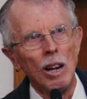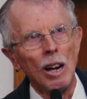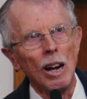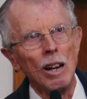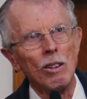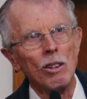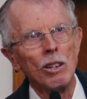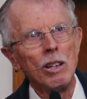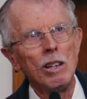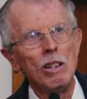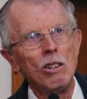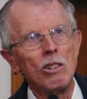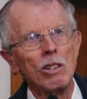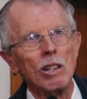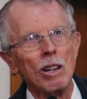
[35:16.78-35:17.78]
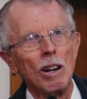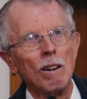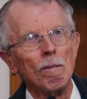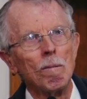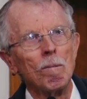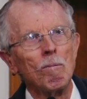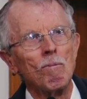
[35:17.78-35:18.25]
And these
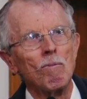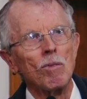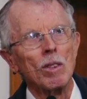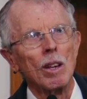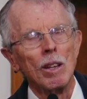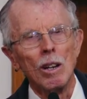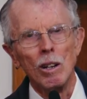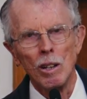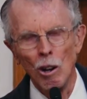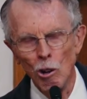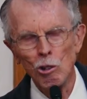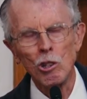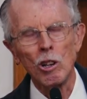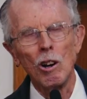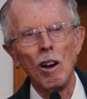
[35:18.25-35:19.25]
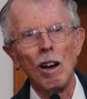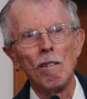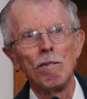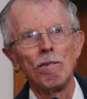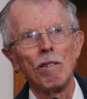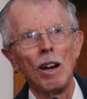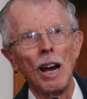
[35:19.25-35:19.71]
um, also
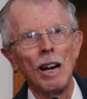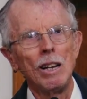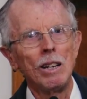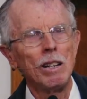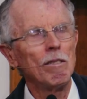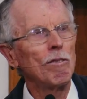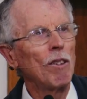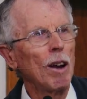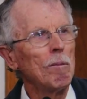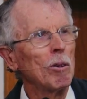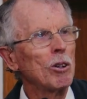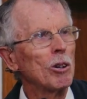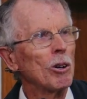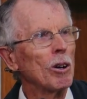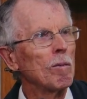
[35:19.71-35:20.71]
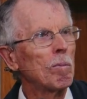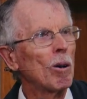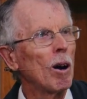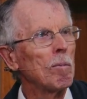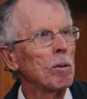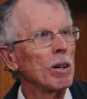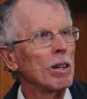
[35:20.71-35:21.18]
have anti inflammatory
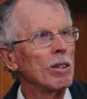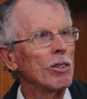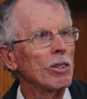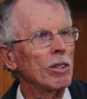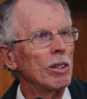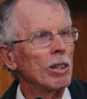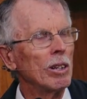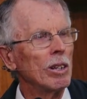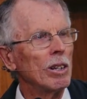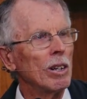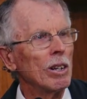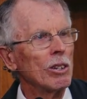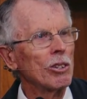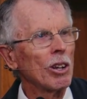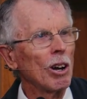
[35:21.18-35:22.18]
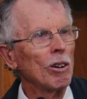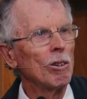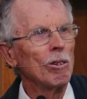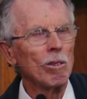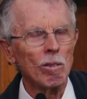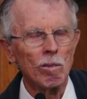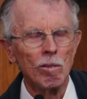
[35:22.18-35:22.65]
properties.
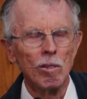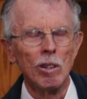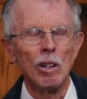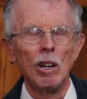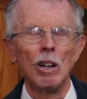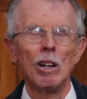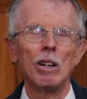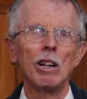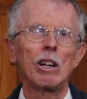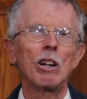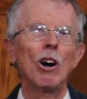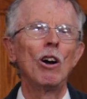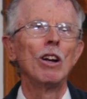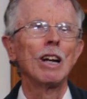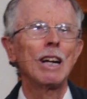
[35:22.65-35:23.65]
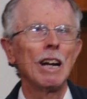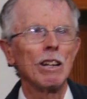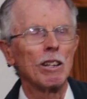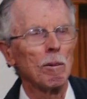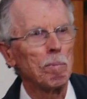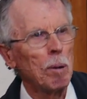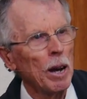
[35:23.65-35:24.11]
So you kind of get
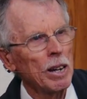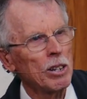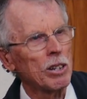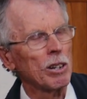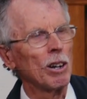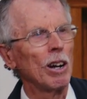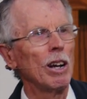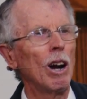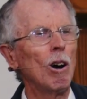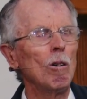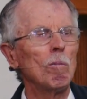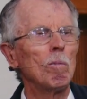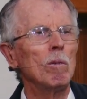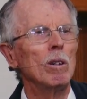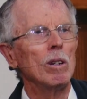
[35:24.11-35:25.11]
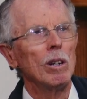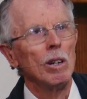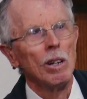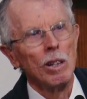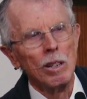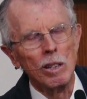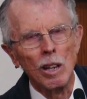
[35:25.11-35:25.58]
the picture, I hope,
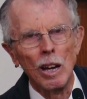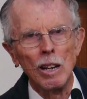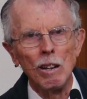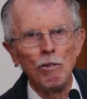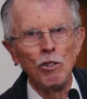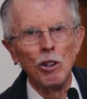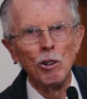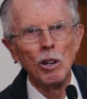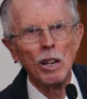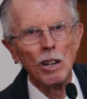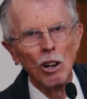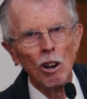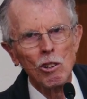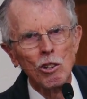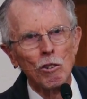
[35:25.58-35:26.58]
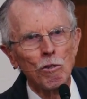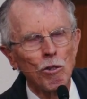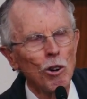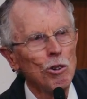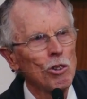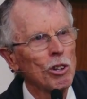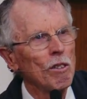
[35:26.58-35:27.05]
that if you eat lots of
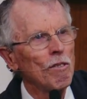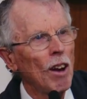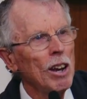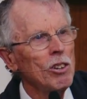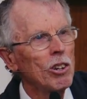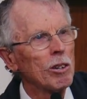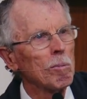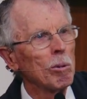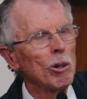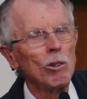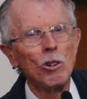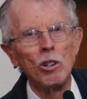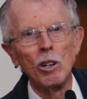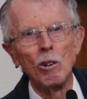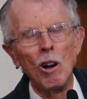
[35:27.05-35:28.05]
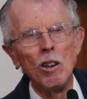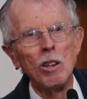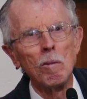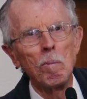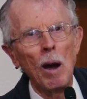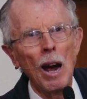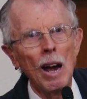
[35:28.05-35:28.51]
fruits and vegetables, you're on
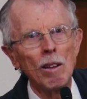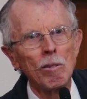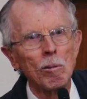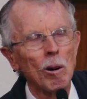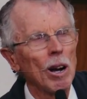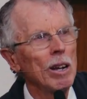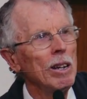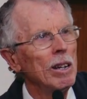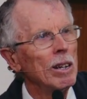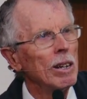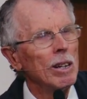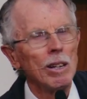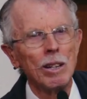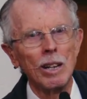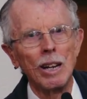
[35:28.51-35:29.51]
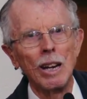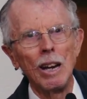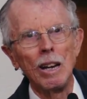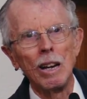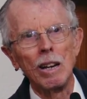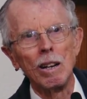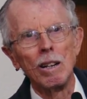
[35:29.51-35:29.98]
the pathway to
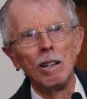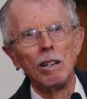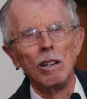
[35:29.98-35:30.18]
getting